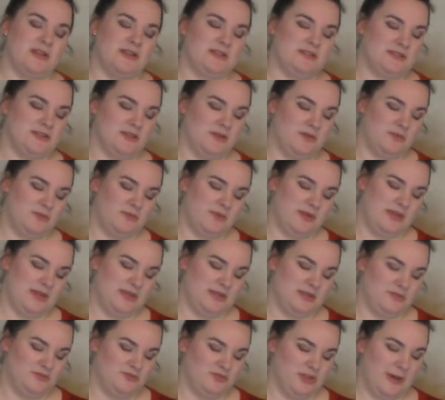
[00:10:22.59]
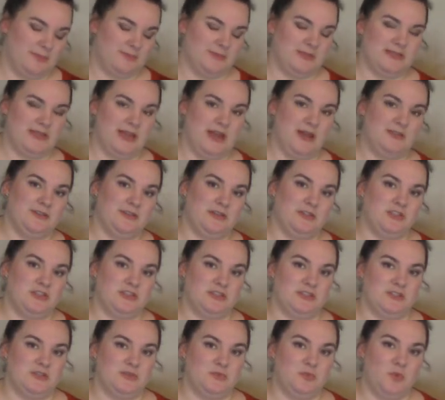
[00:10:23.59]
and so we dropped it down to
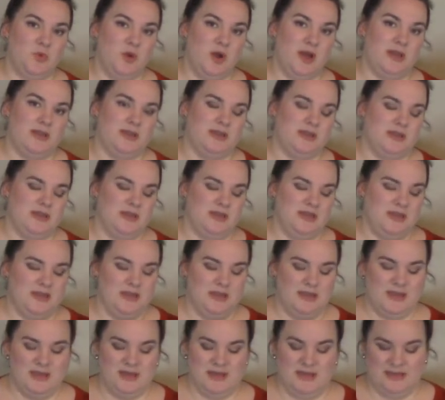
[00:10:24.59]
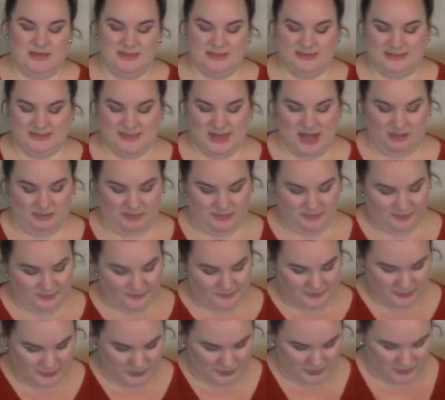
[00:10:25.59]
just one solid
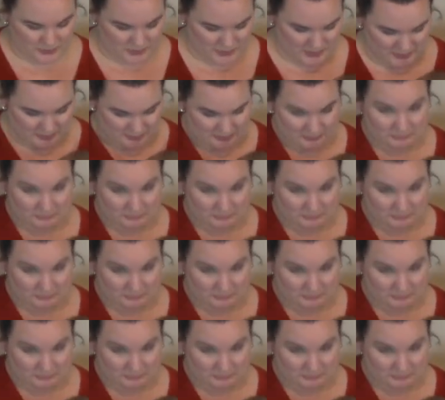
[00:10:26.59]
food.